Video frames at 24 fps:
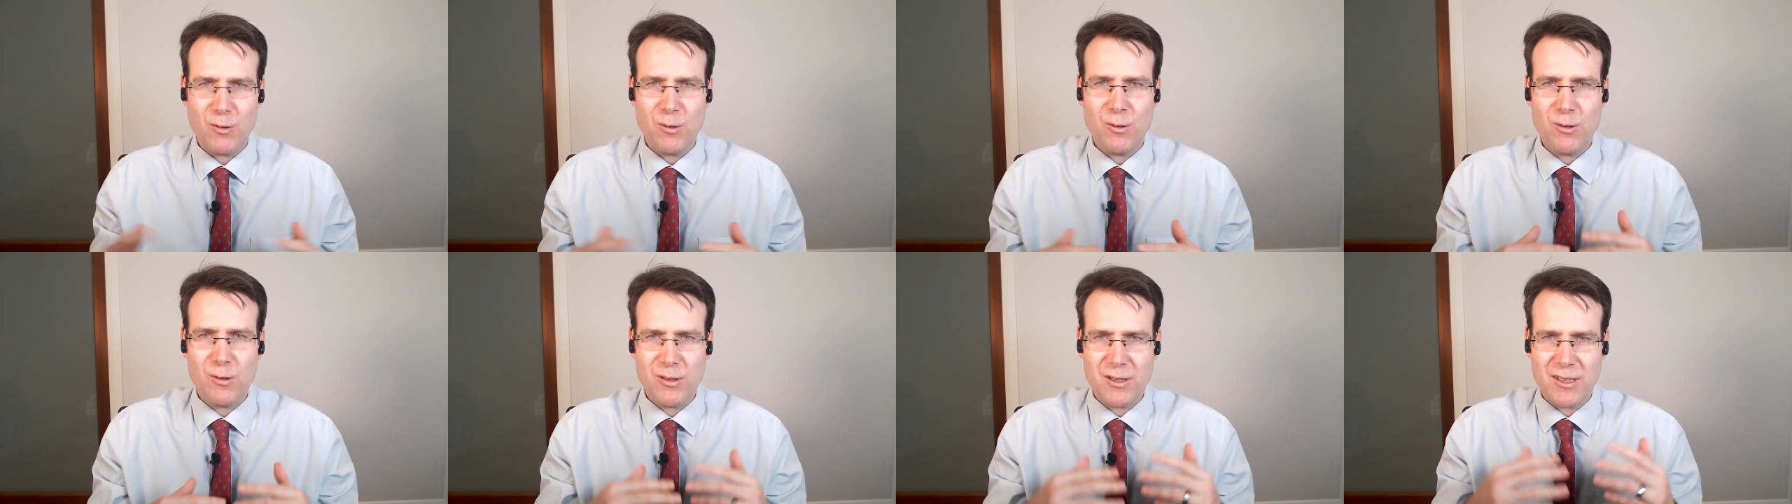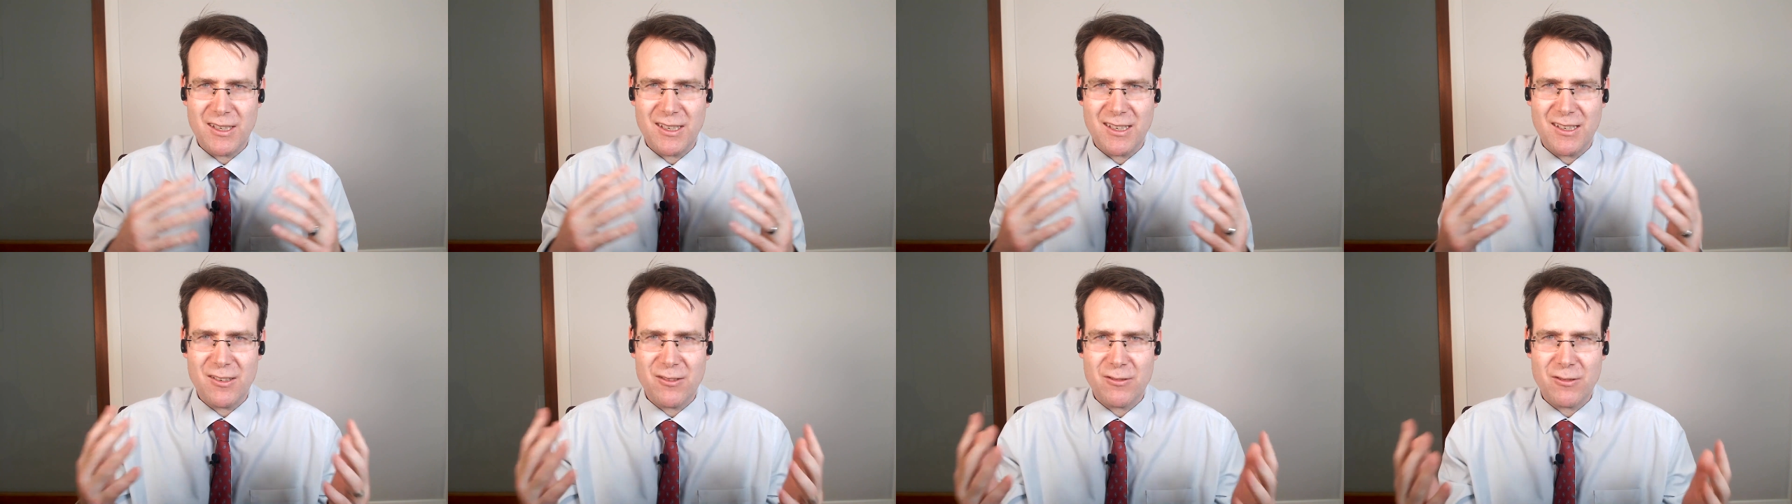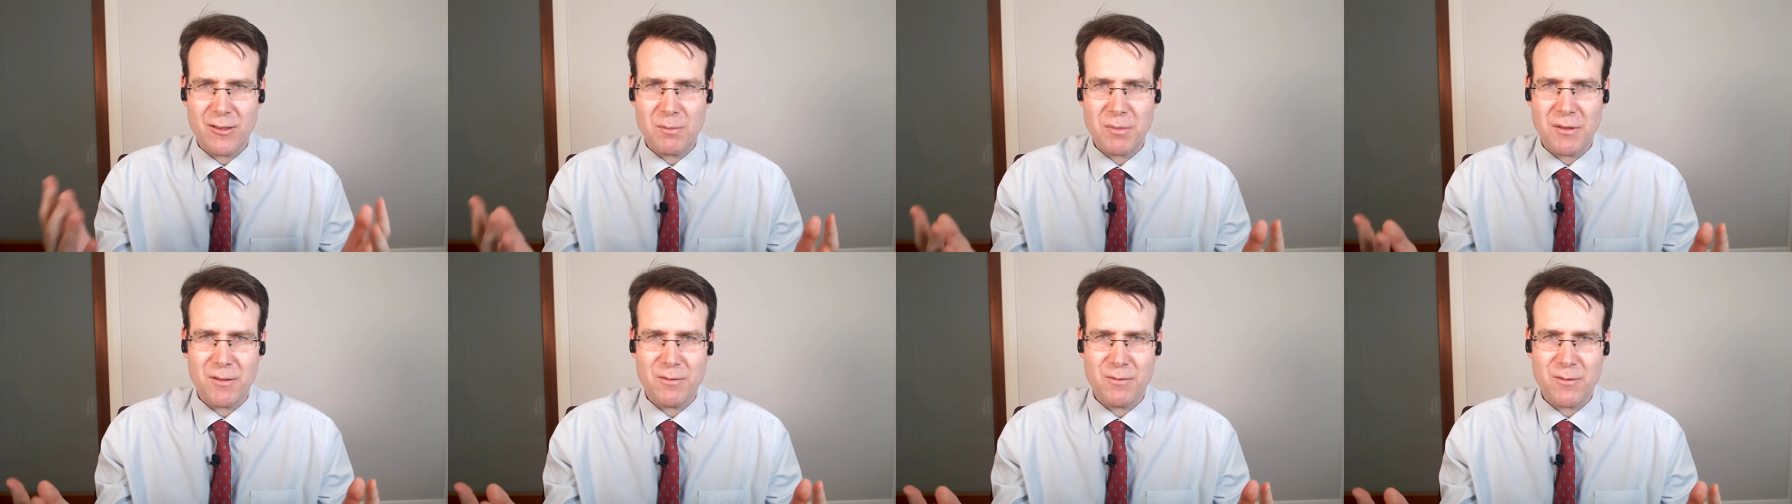oozing and
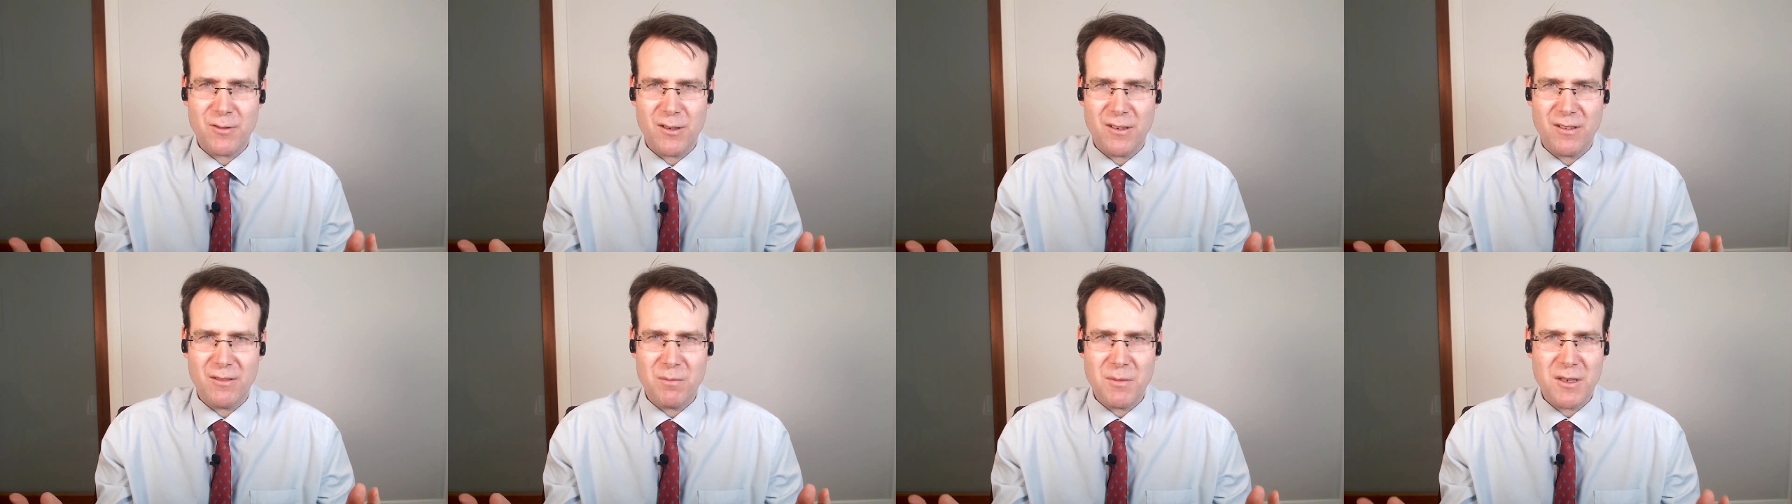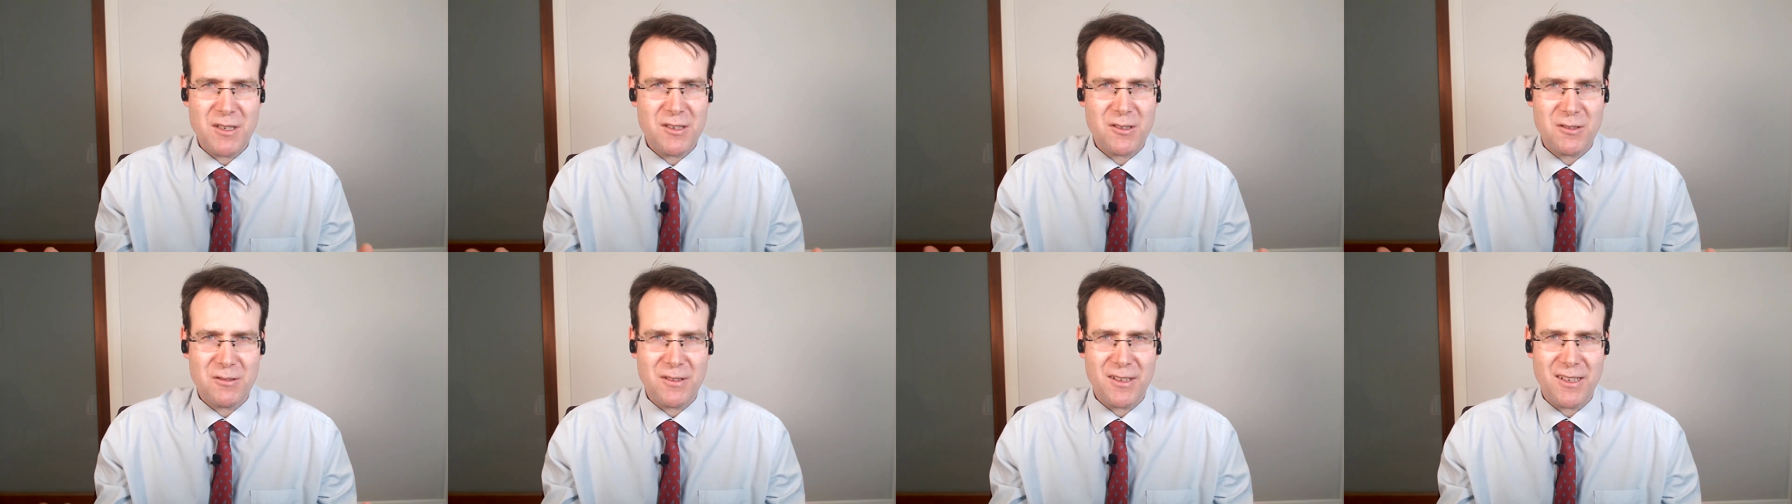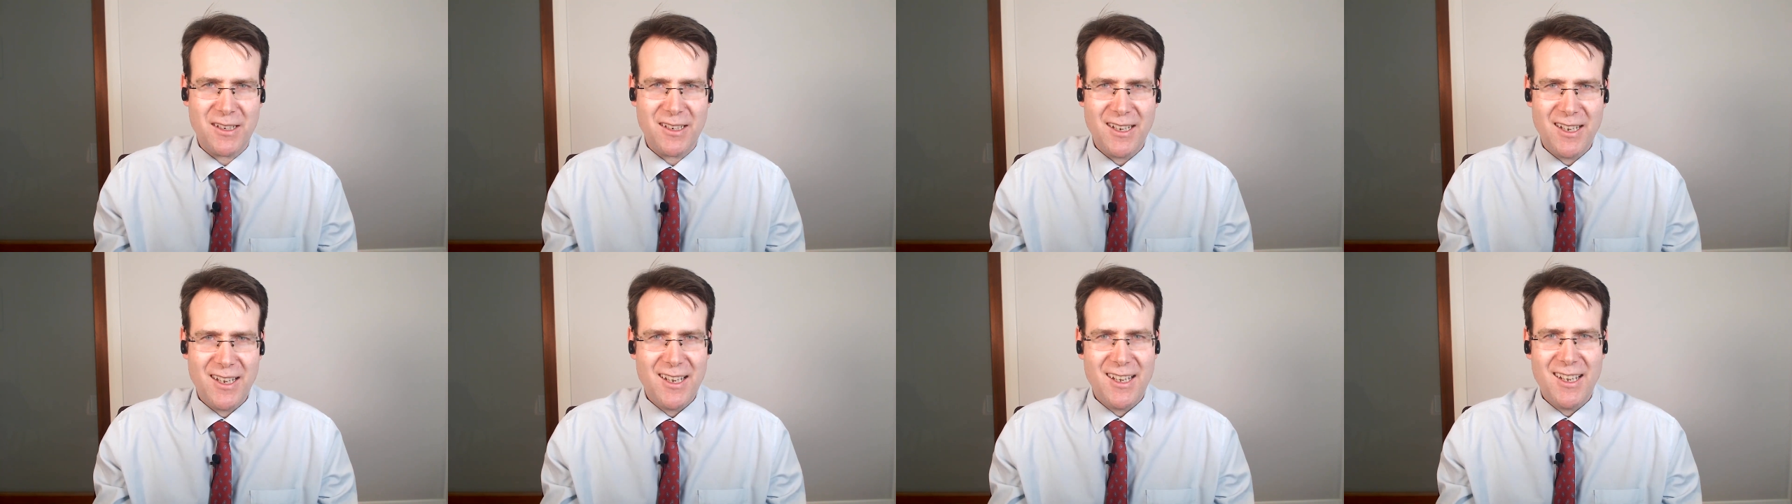dripping full of
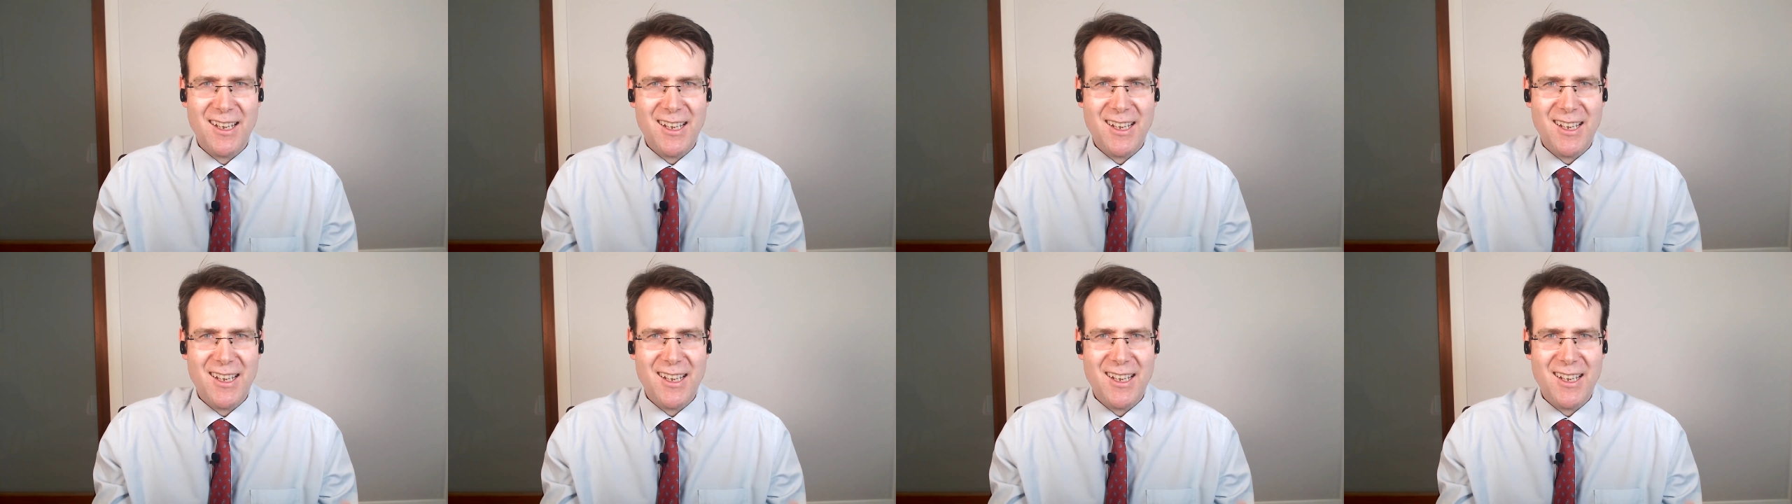misery